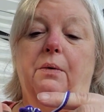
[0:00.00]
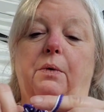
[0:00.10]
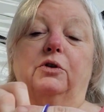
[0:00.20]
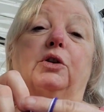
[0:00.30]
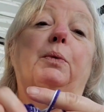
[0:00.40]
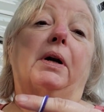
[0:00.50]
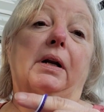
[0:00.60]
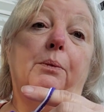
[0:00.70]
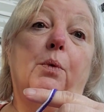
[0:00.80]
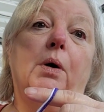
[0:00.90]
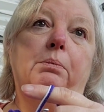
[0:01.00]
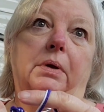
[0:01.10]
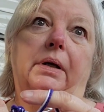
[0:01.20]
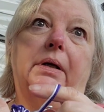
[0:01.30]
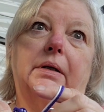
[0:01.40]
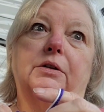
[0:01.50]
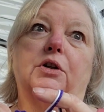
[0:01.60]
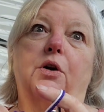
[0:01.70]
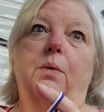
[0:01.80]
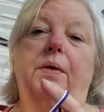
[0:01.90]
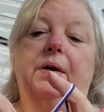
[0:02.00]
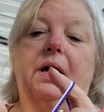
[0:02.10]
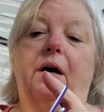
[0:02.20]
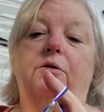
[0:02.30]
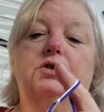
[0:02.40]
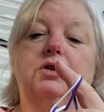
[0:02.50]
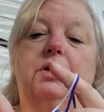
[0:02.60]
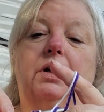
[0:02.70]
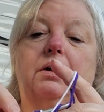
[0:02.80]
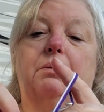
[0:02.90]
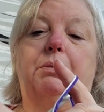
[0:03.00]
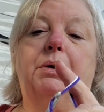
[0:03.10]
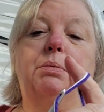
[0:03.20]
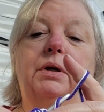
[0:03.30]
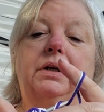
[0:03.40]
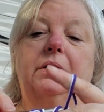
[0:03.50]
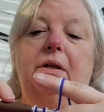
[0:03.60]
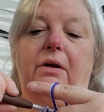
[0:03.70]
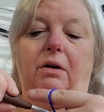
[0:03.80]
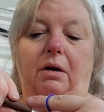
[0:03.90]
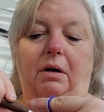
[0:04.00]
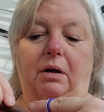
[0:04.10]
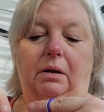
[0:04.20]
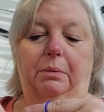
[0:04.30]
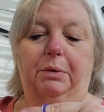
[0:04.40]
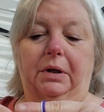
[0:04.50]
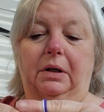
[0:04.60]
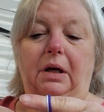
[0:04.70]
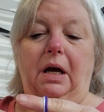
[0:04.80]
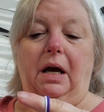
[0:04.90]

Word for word: Well, she wanted one blanket to go on the couch, so they could big blanket they could all cuddle up in,